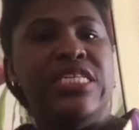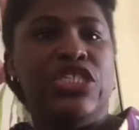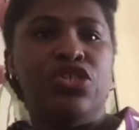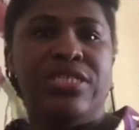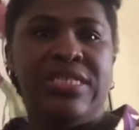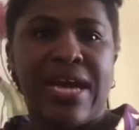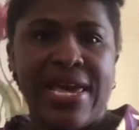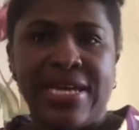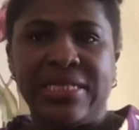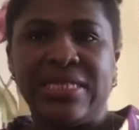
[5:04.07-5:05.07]
is your
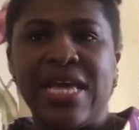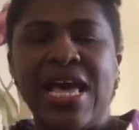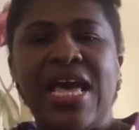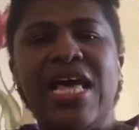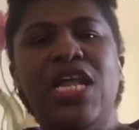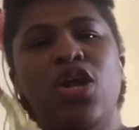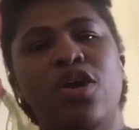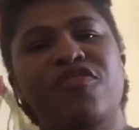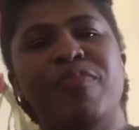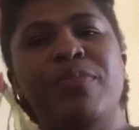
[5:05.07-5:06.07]
diet. A lot
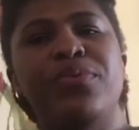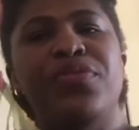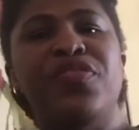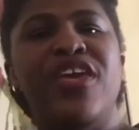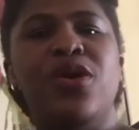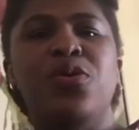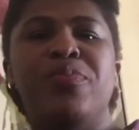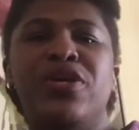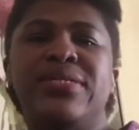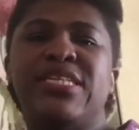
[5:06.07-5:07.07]
of people think, oh,
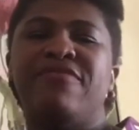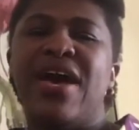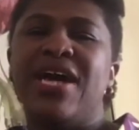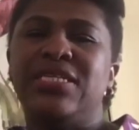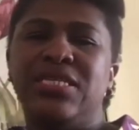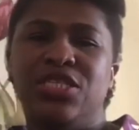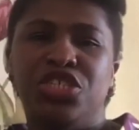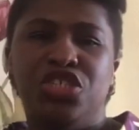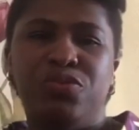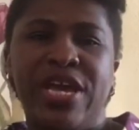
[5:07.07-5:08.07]
because I've had
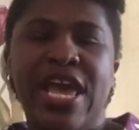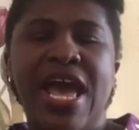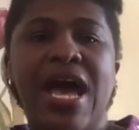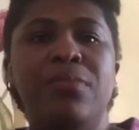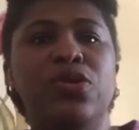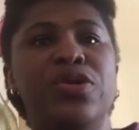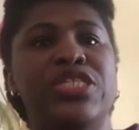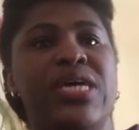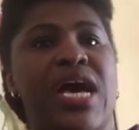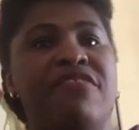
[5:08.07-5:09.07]
surgery, I'm going
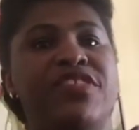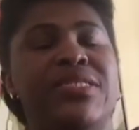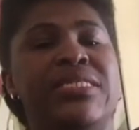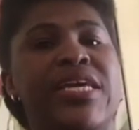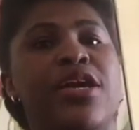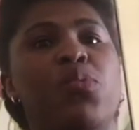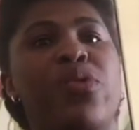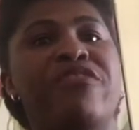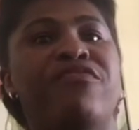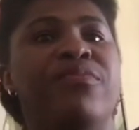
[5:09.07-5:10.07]
to have to stay
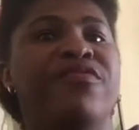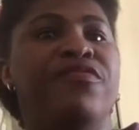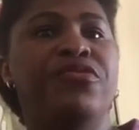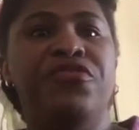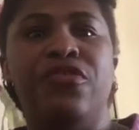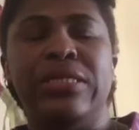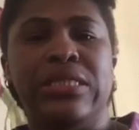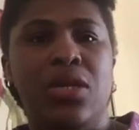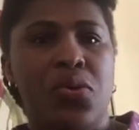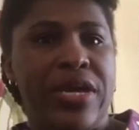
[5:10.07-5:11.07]
away from food for
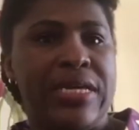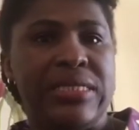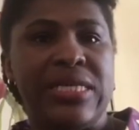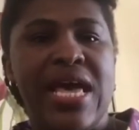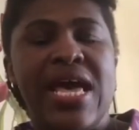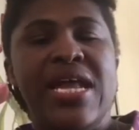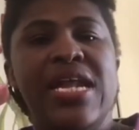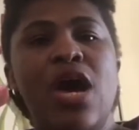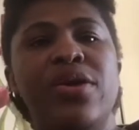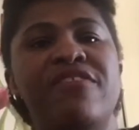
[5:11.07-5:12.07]
as long as.
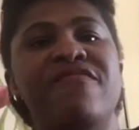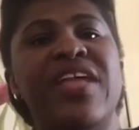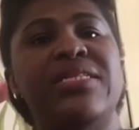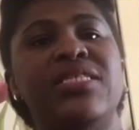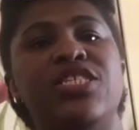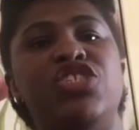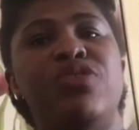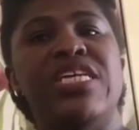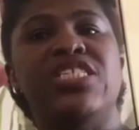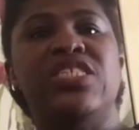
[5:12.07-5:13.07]
Now, if that
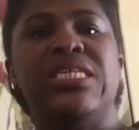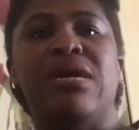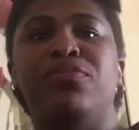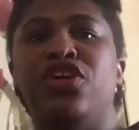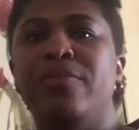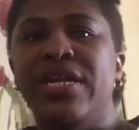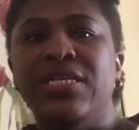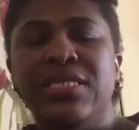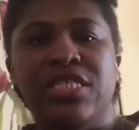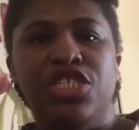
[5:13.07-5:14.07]
surgery is not an
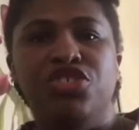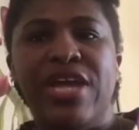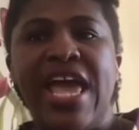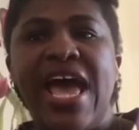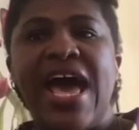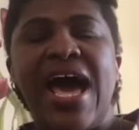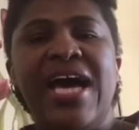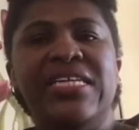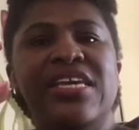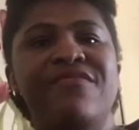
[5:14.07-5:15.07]
abdominal surgery,
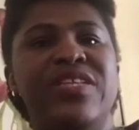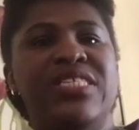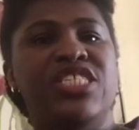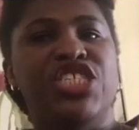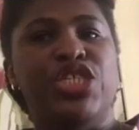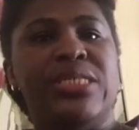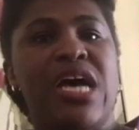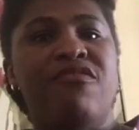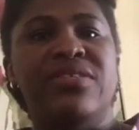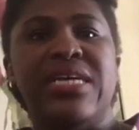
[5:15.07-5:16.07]
and if the surgeons
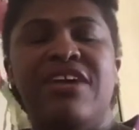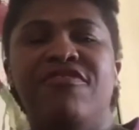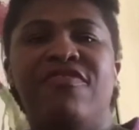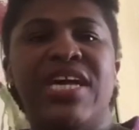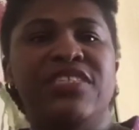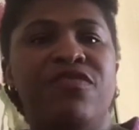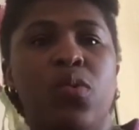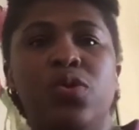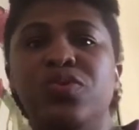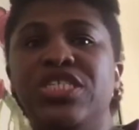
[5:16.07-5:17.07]
haven't advised for
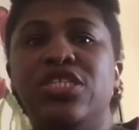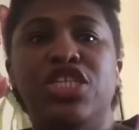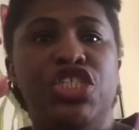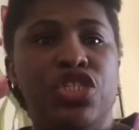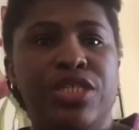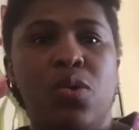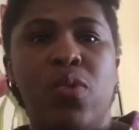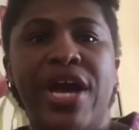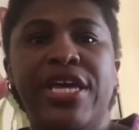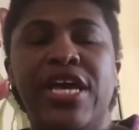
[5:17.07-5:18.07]
one reason or the other
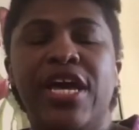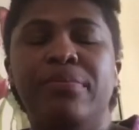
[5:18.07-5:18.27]
why